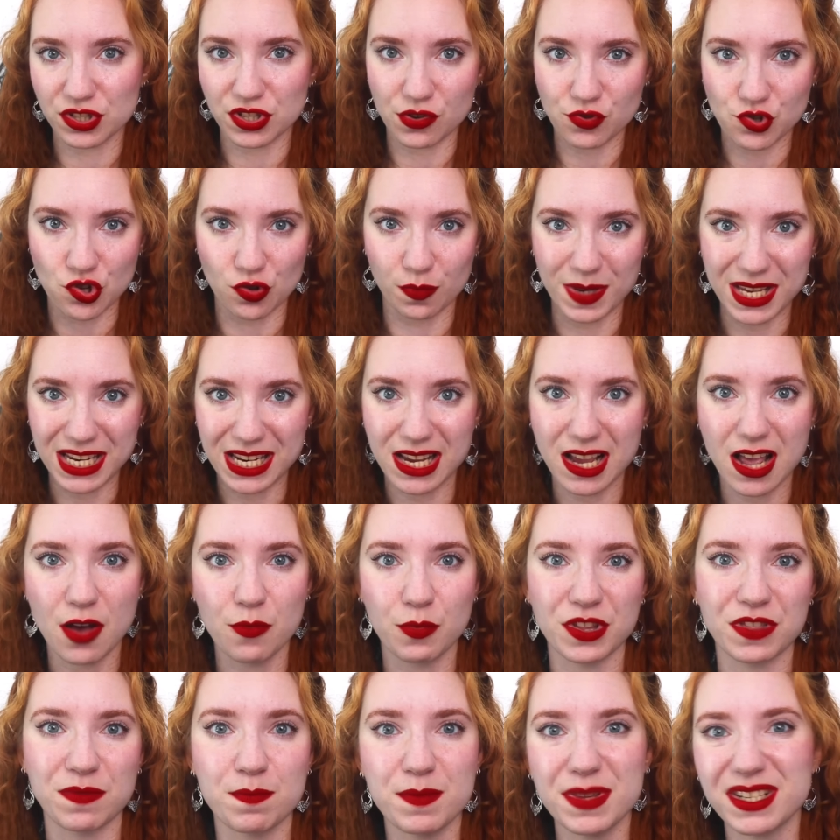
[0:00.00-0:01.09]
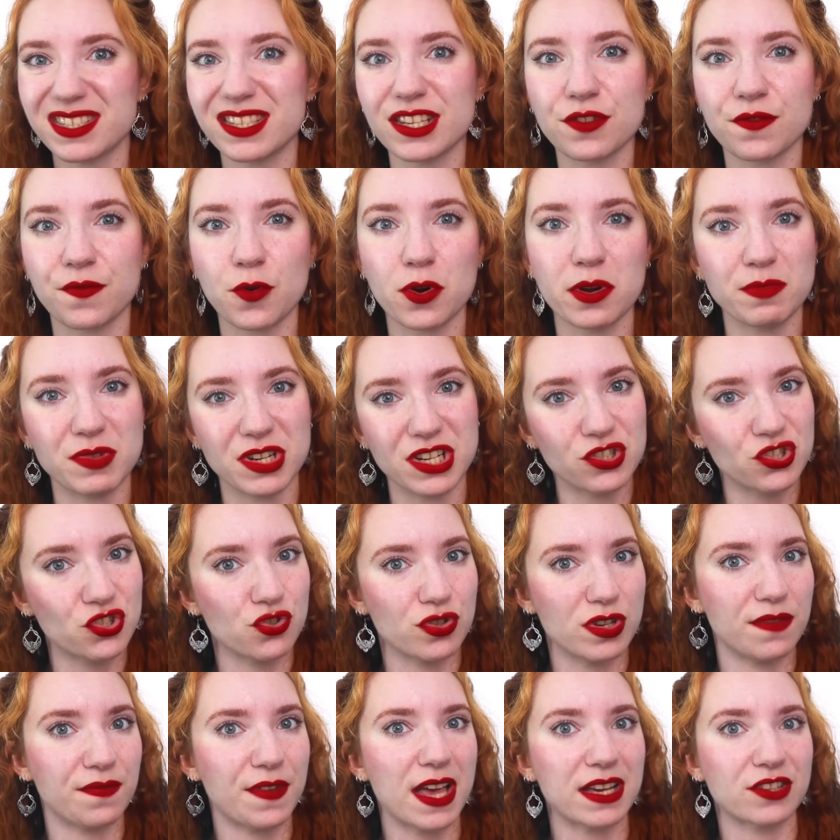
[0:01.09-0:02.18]
social media with misinformed
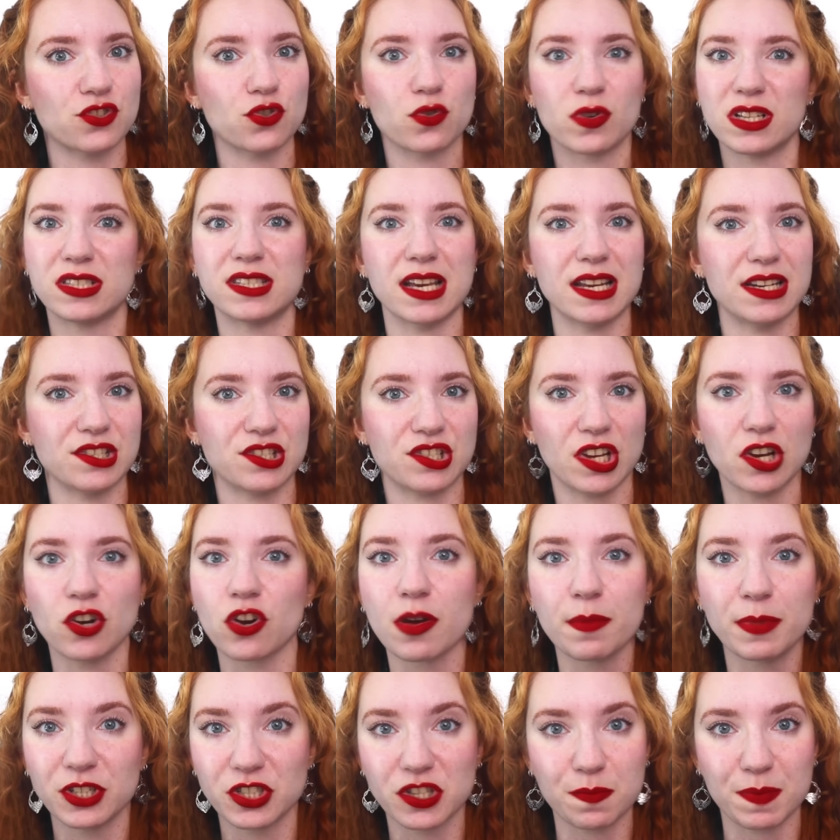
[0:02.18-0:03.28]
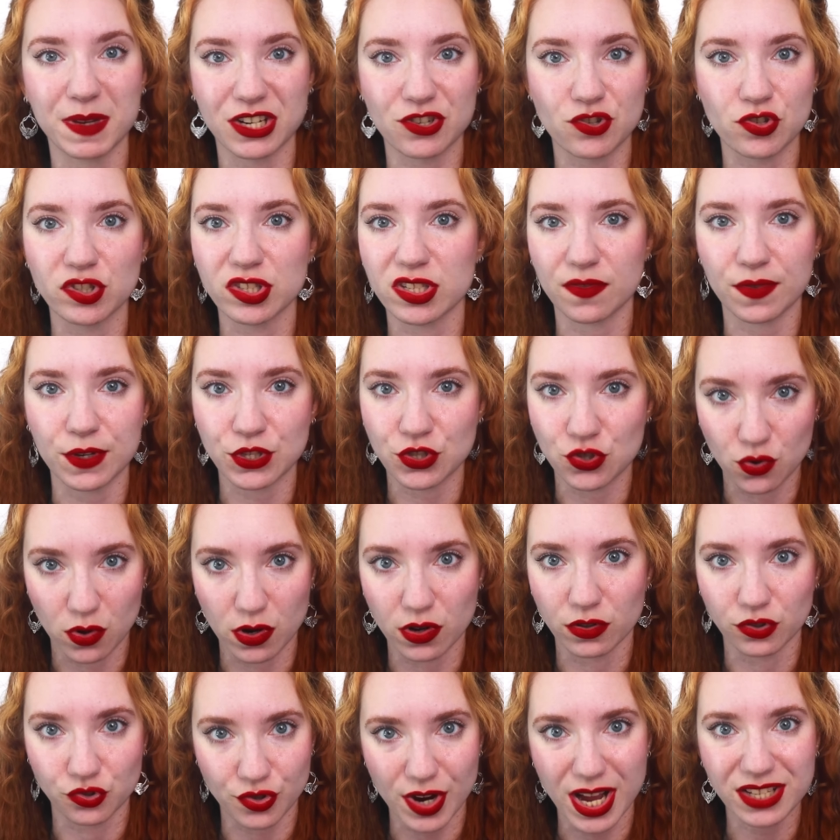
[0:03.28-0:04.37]
history factoids and terrible depictions of
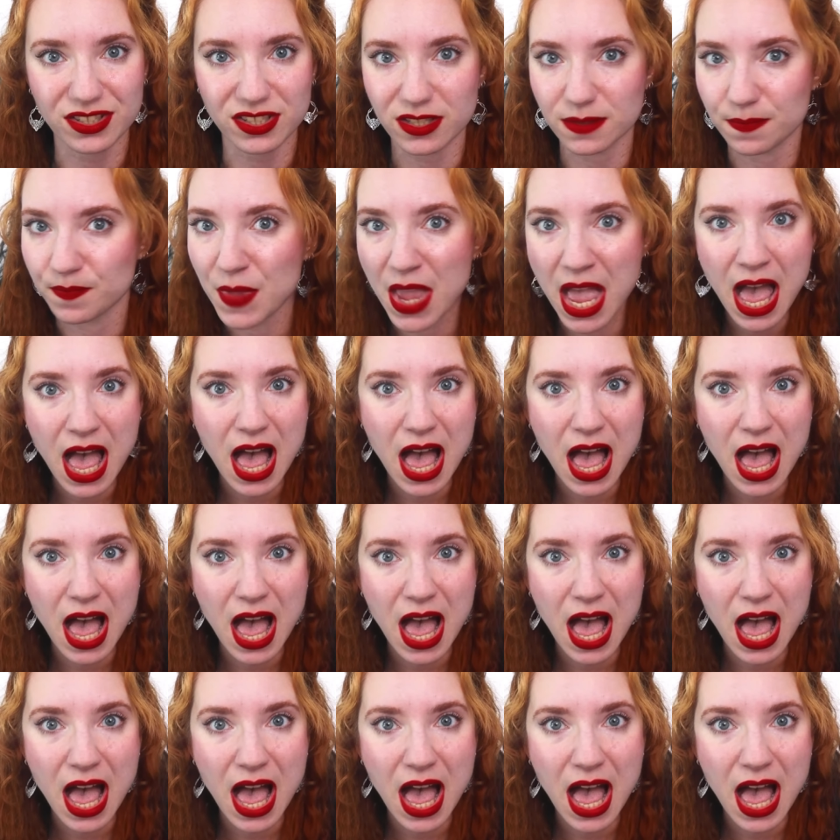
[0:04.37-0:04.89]
historical dress.